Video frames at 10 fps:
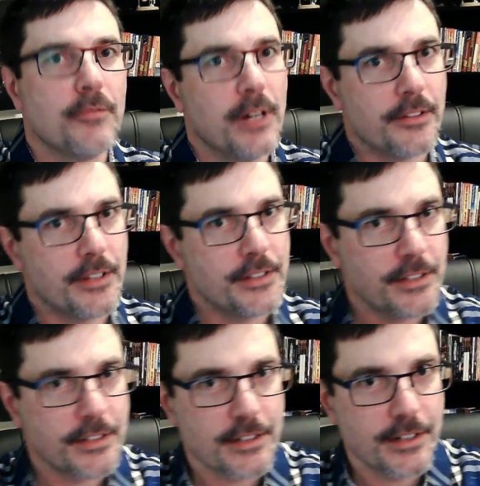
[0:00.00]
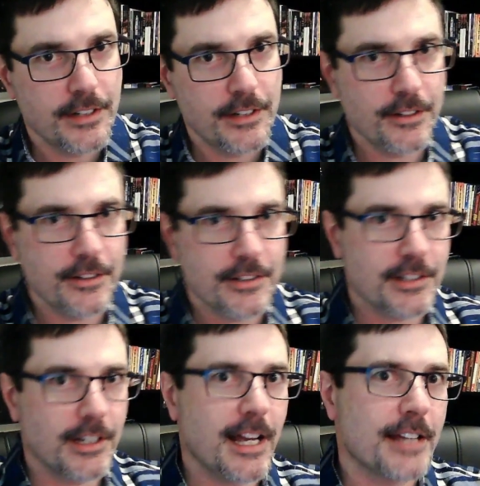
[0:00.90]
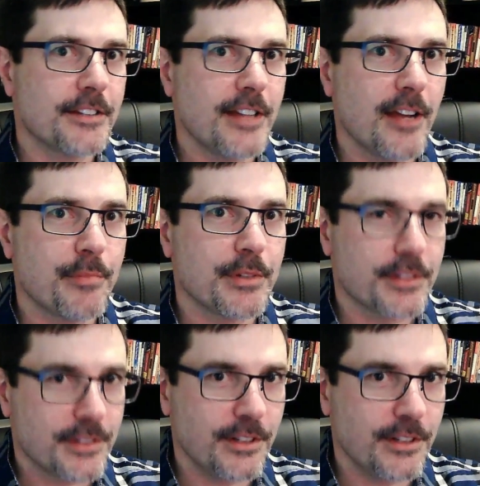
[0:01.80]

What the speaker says: well, this is the last step is,